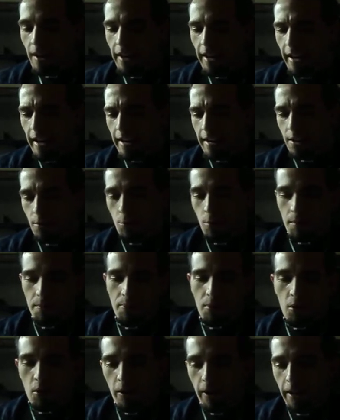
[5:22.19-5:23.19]
And at one
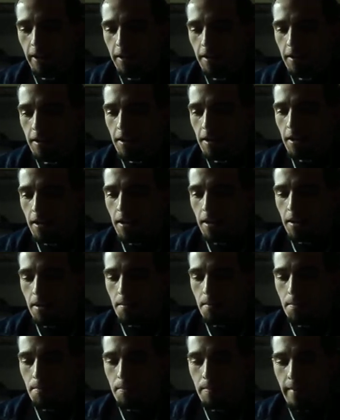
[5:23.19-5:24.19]
point,
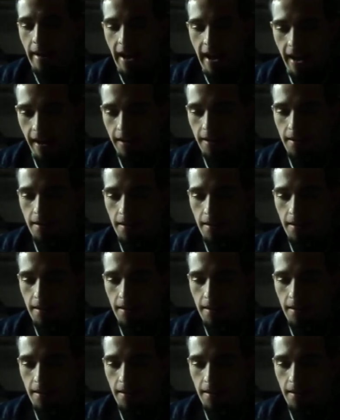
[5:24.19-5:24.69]
Matt,